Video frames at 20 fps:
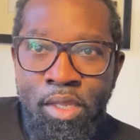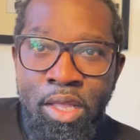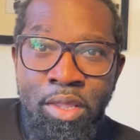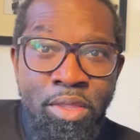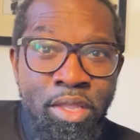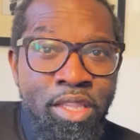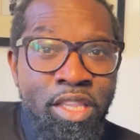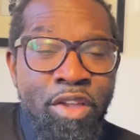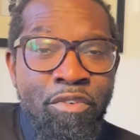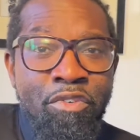
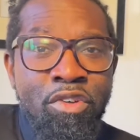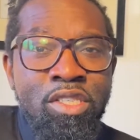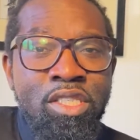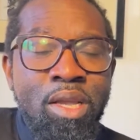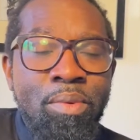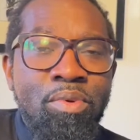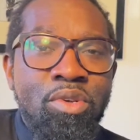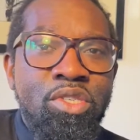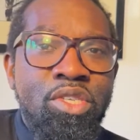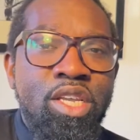The difference that
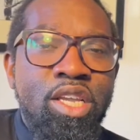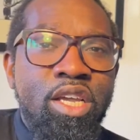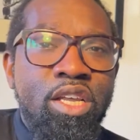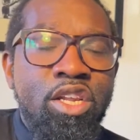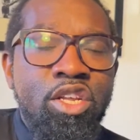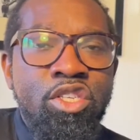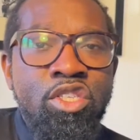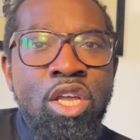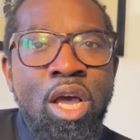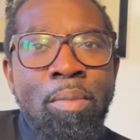we're seeing
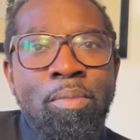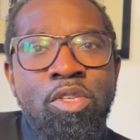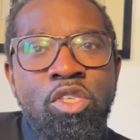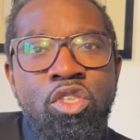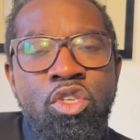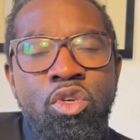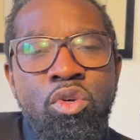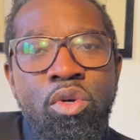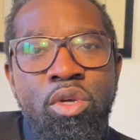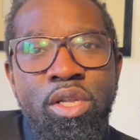under Thomas
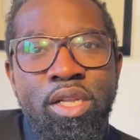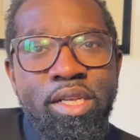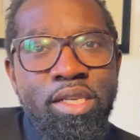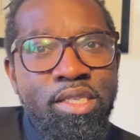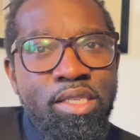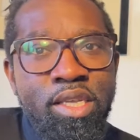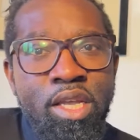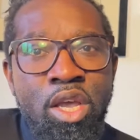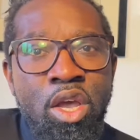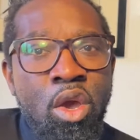Tuchel
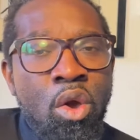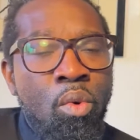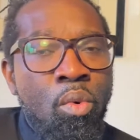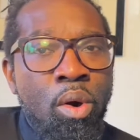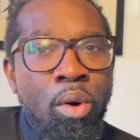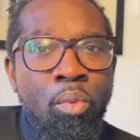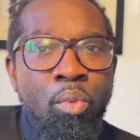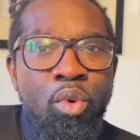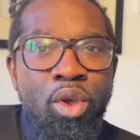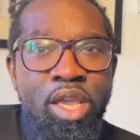is
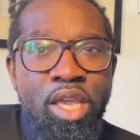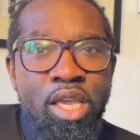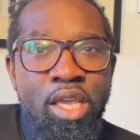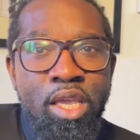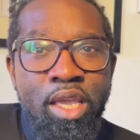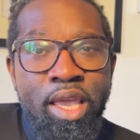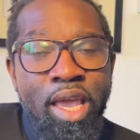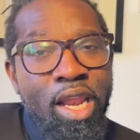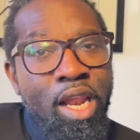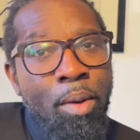when we
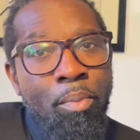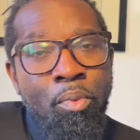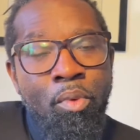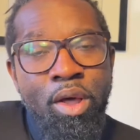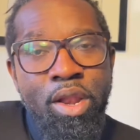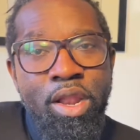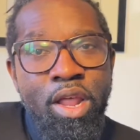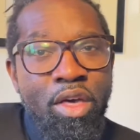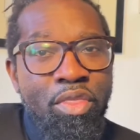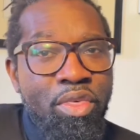get up
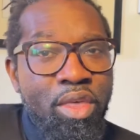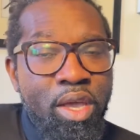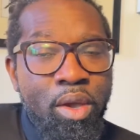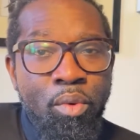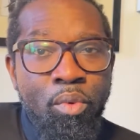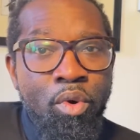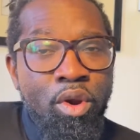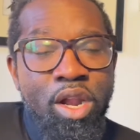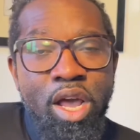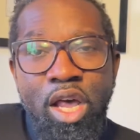1-0,
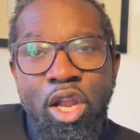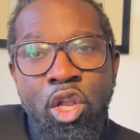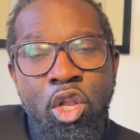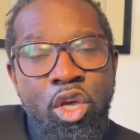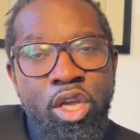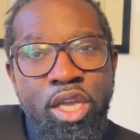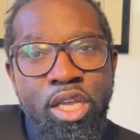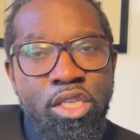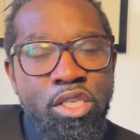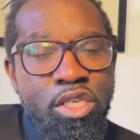we're not
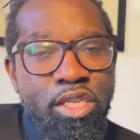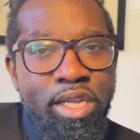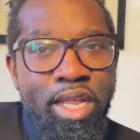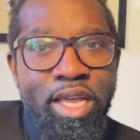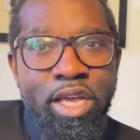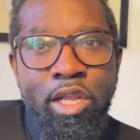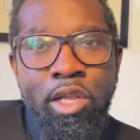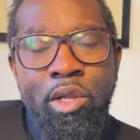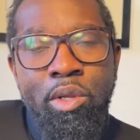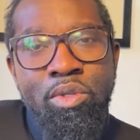looking to
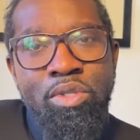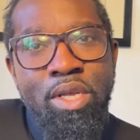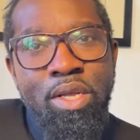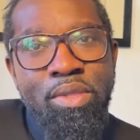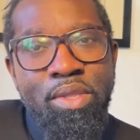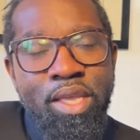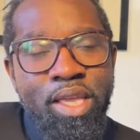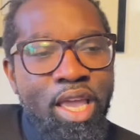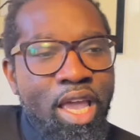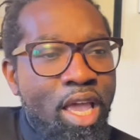close out
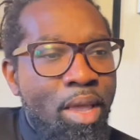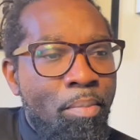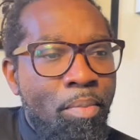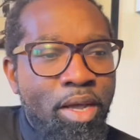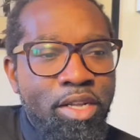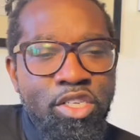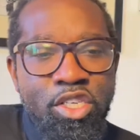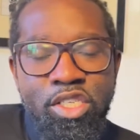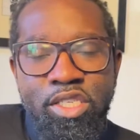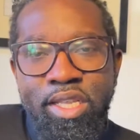the game by
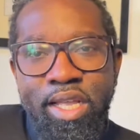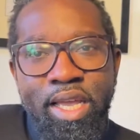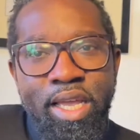just